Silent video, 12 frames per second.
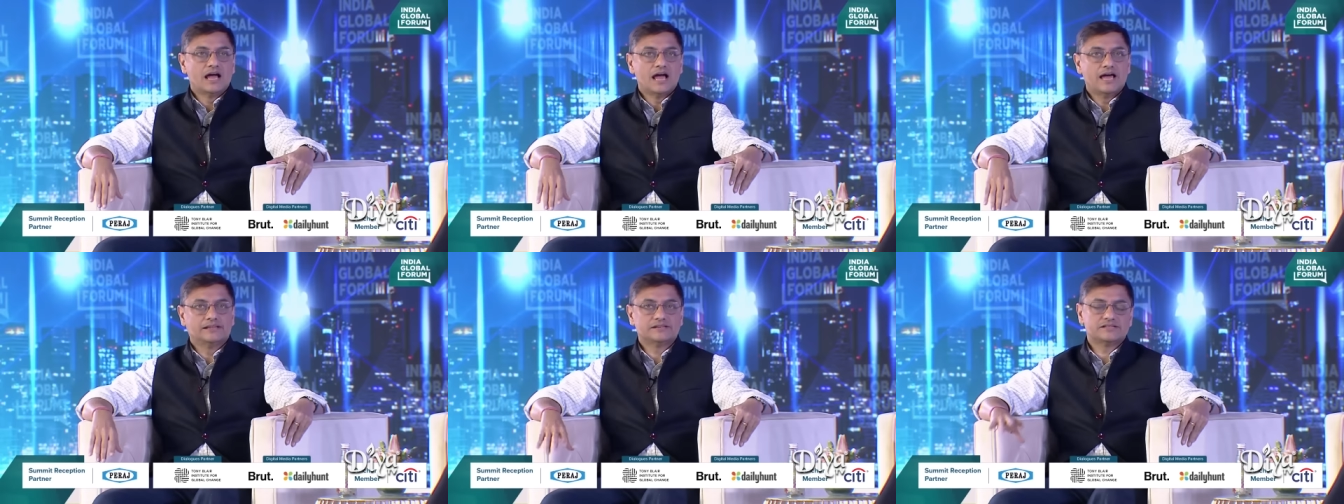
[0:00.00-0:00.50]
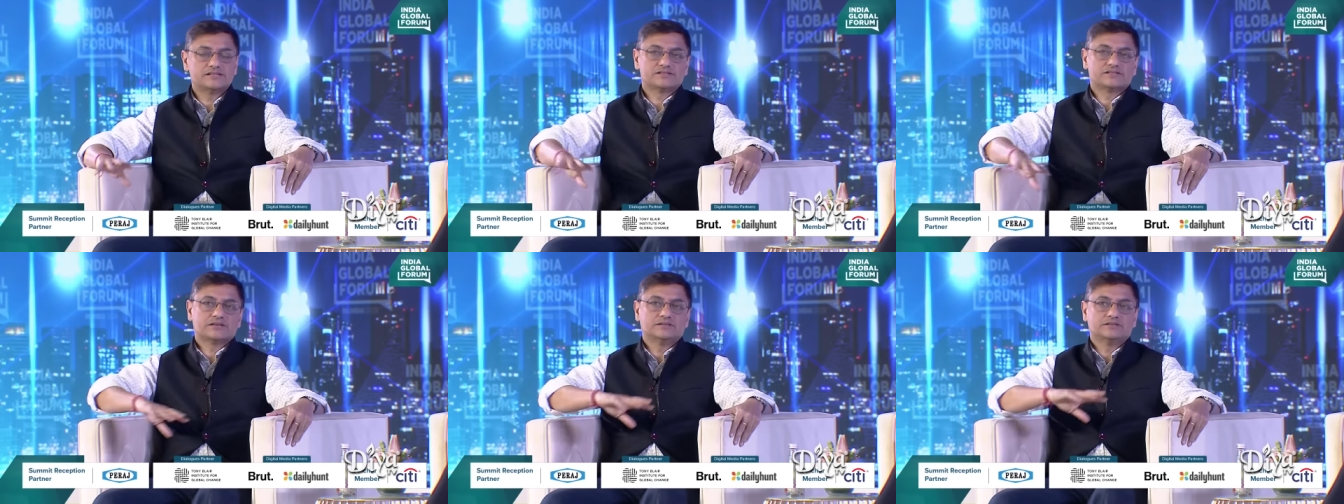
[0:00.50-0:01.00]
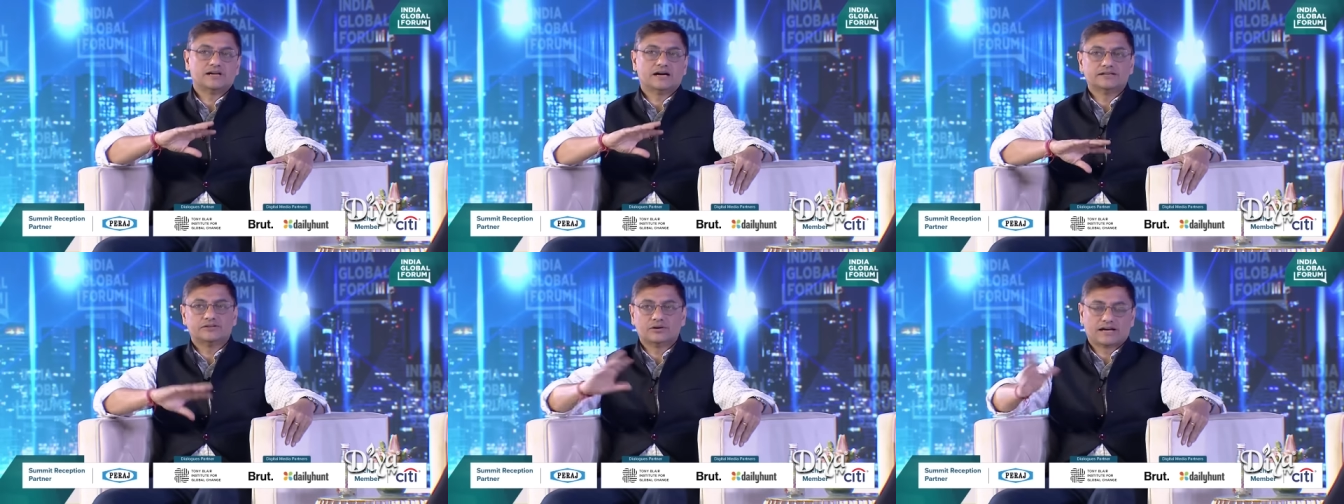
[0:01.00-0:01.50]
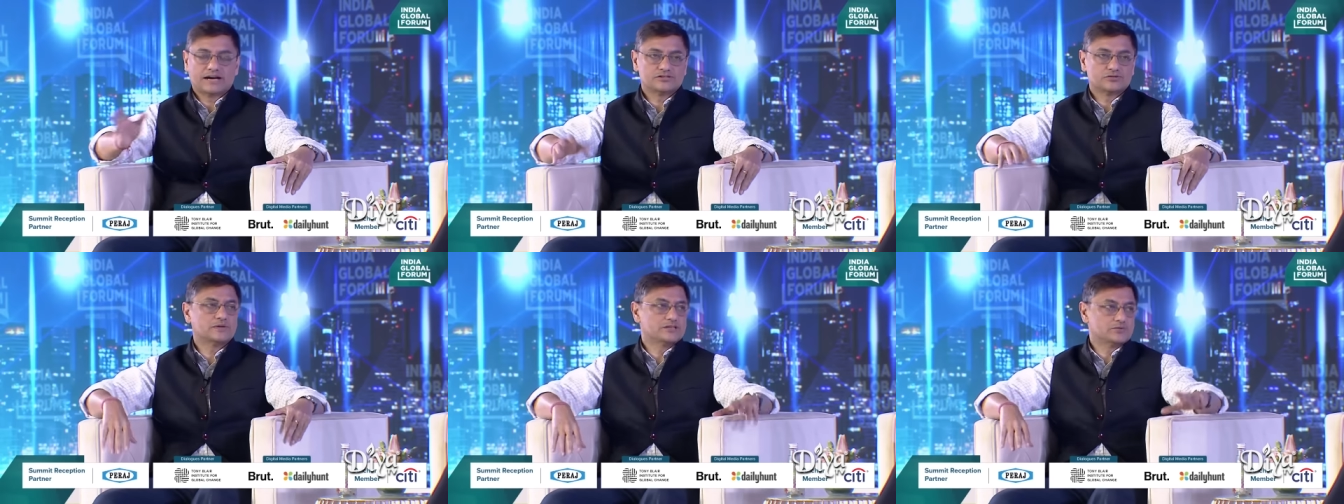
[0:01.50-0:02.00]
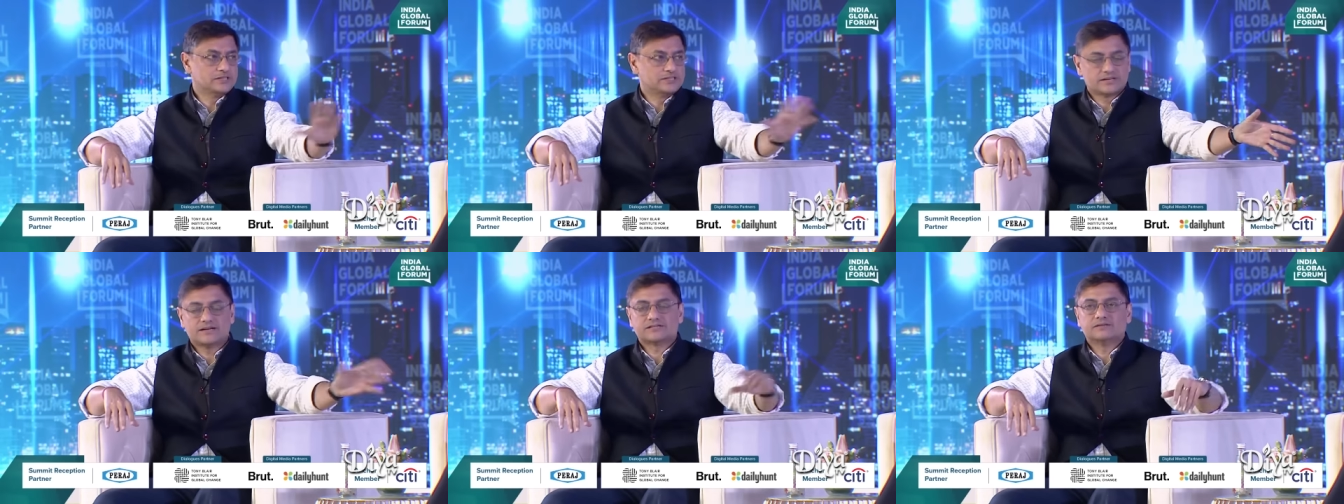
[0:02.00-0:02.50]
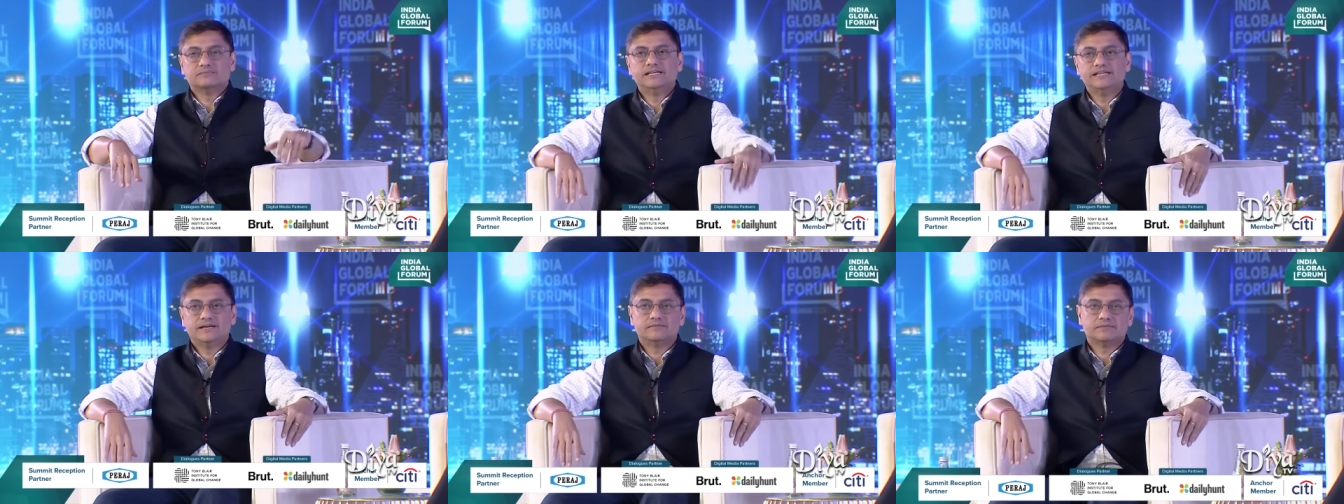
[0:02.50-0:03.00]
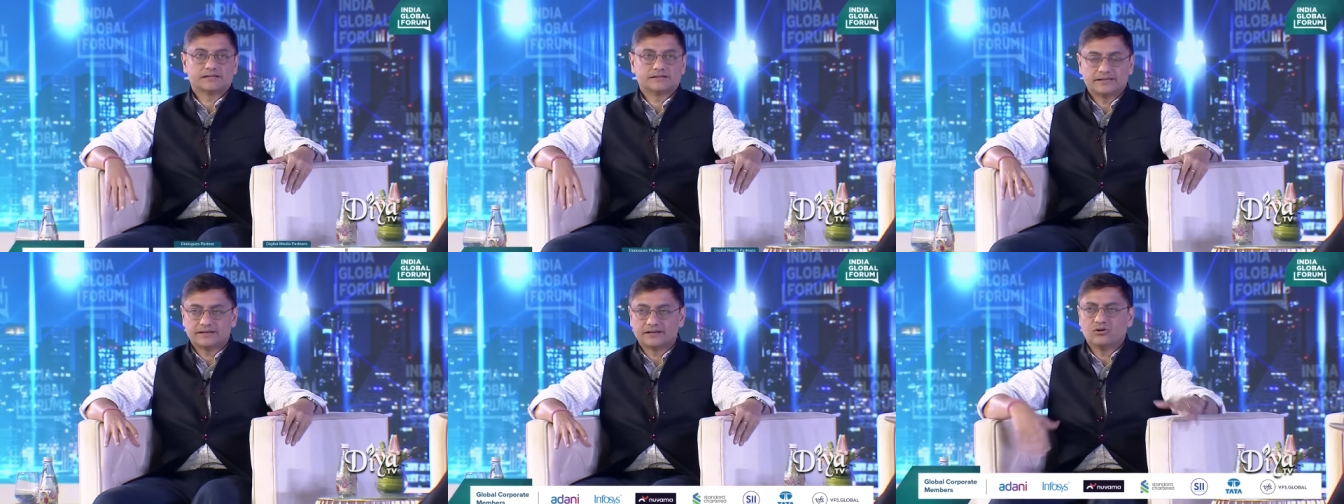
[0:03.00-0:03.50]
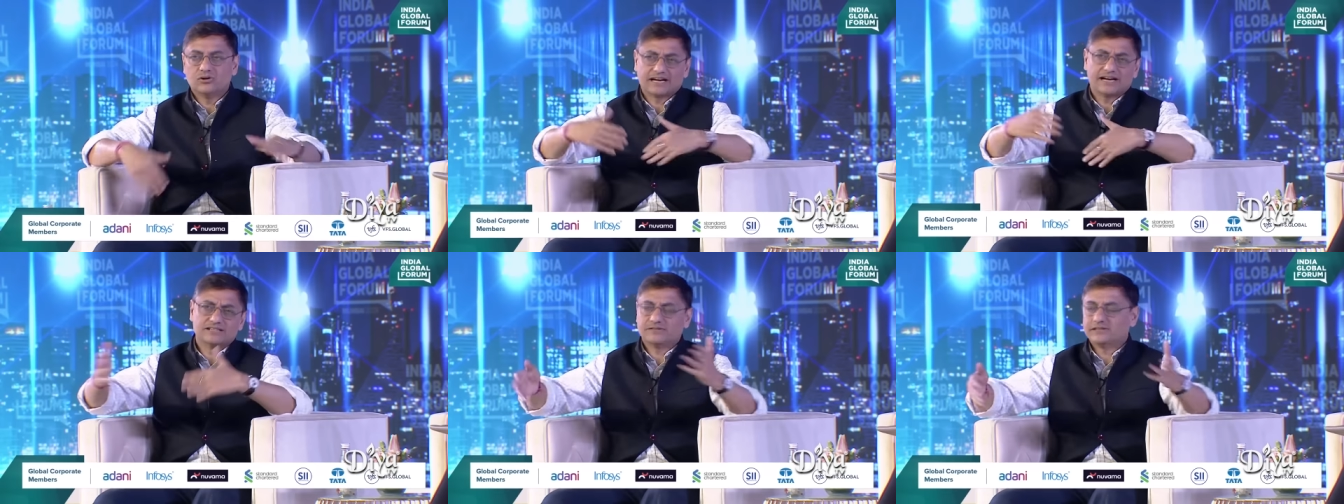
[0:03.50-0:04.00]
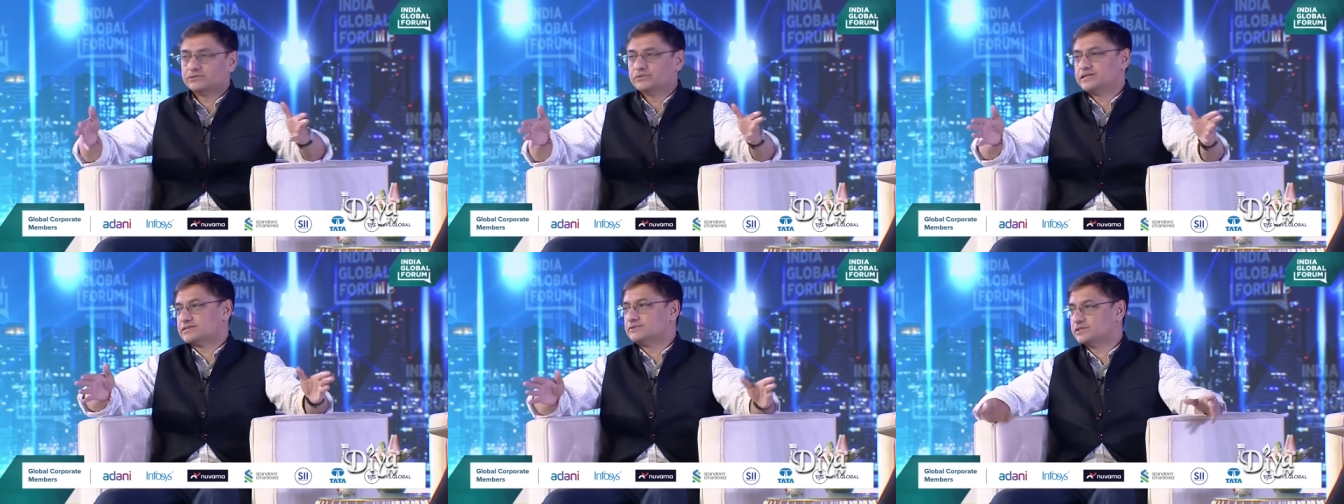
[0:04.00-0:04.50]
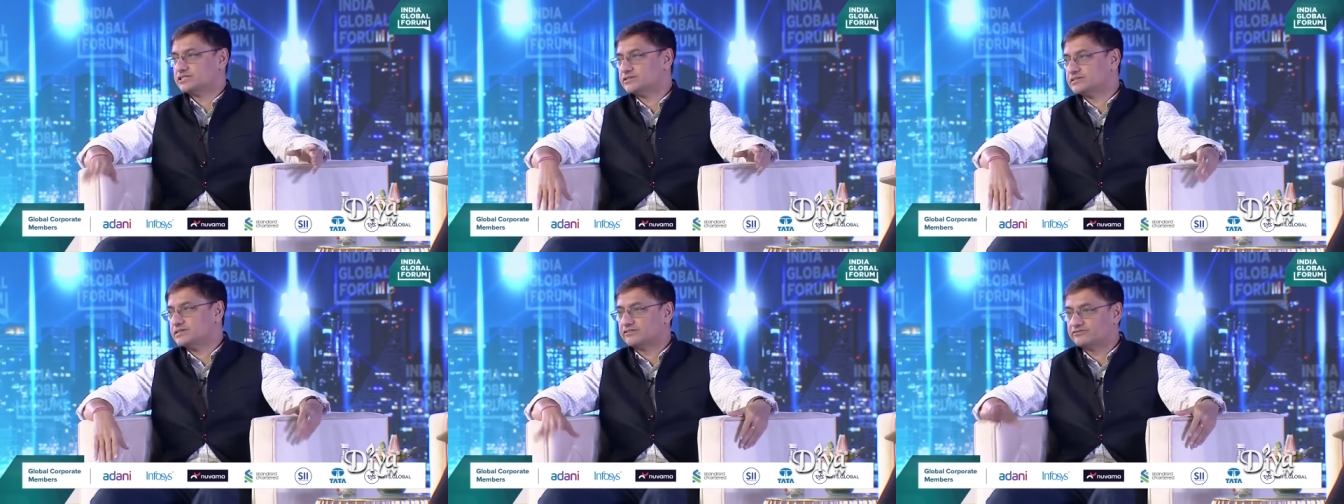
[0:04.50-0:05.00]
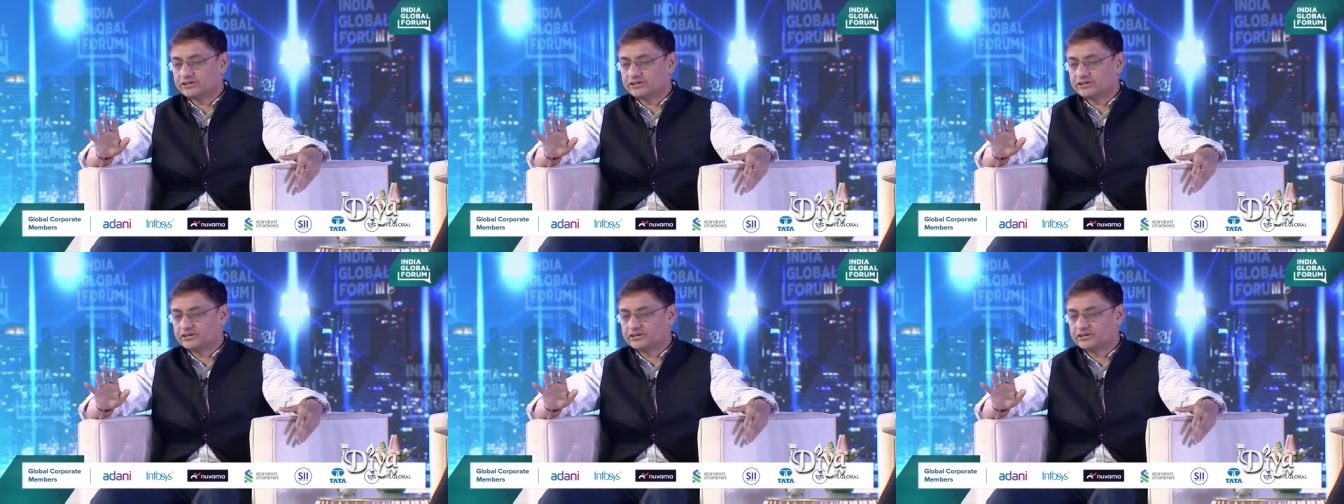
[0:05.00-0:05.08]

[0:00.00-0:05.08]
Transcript: And this is done in all kinds of ways. We discuss the media, but there are all kinds of other ways in which it is done.